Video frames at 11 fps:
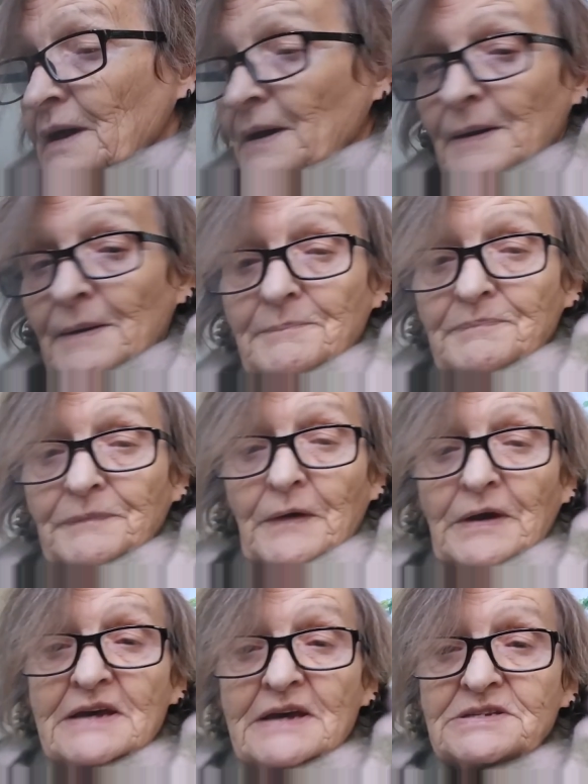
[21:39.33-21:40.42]

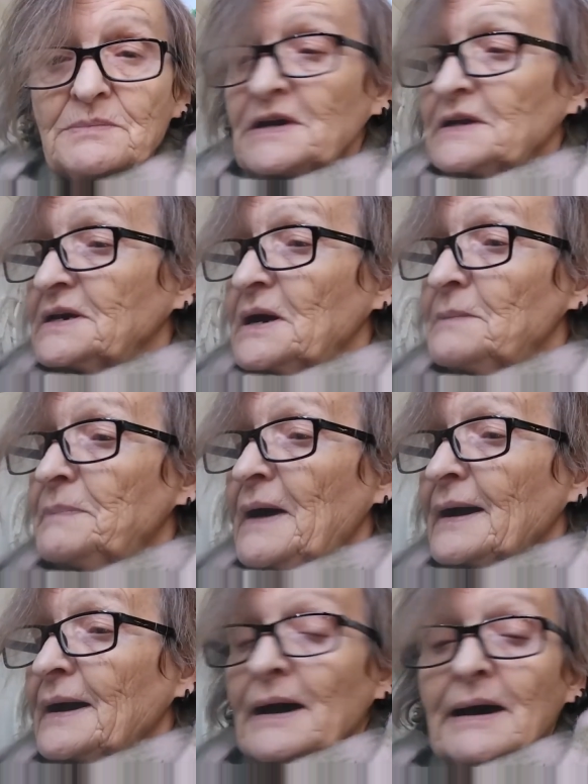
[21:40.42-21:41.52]
Okay, so we're going to come
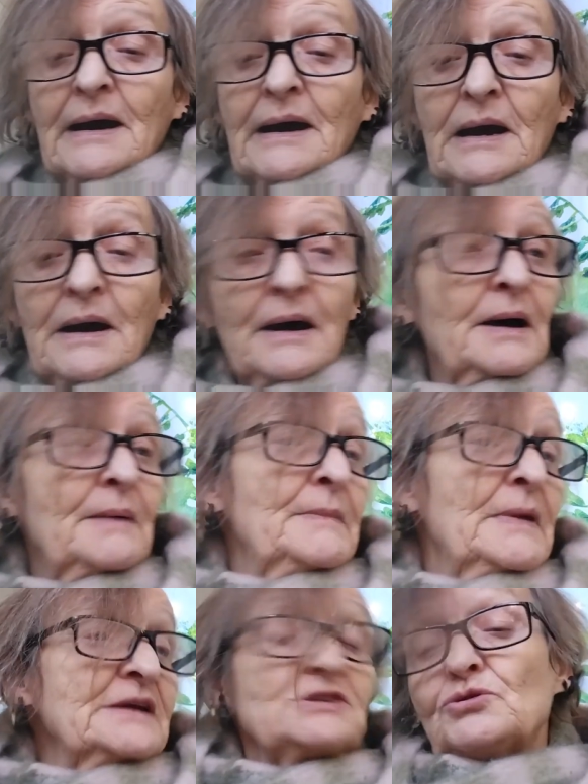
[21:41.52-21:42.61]
back
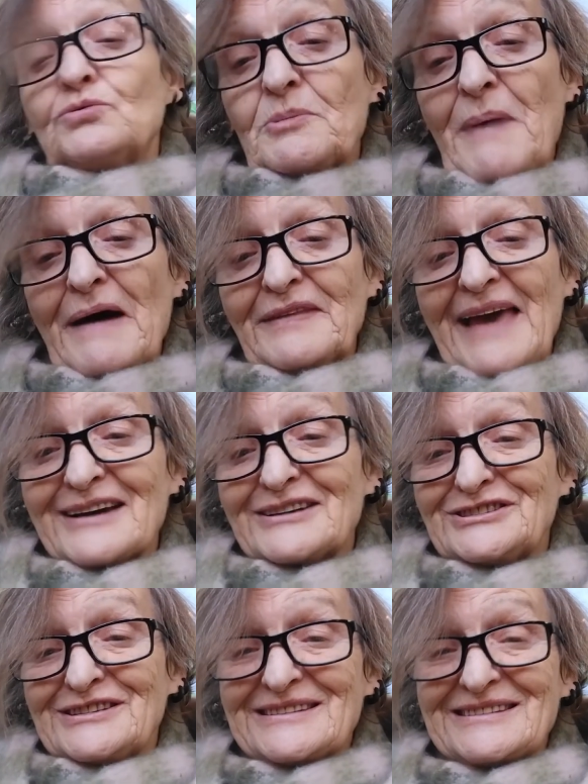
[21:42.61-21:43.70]
and talk about the
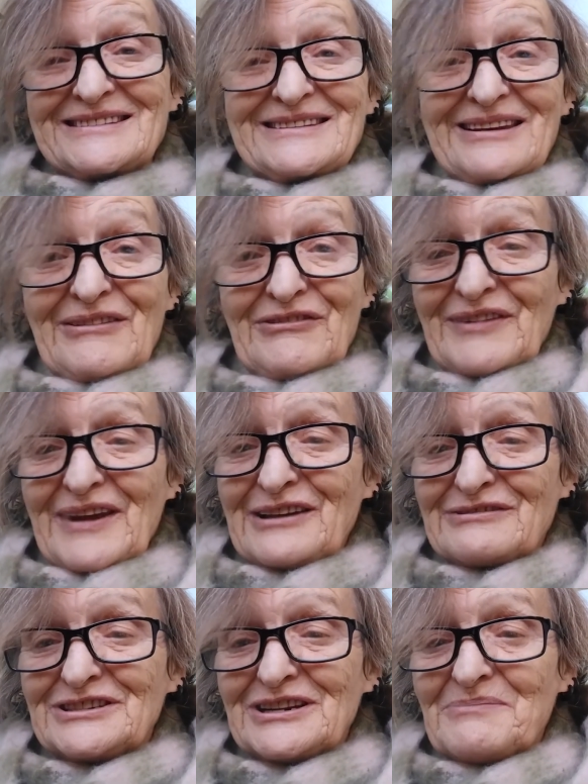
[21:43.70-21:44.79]
actions of
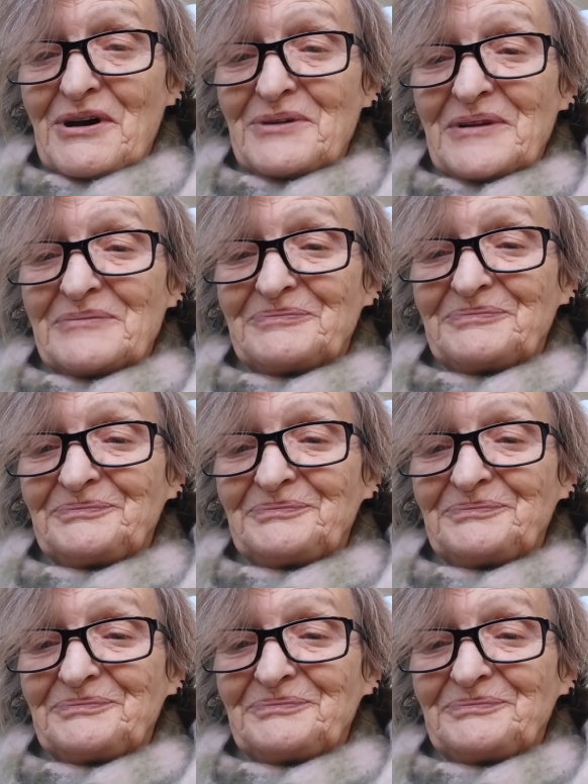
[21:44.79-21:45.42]
licorice in a moment.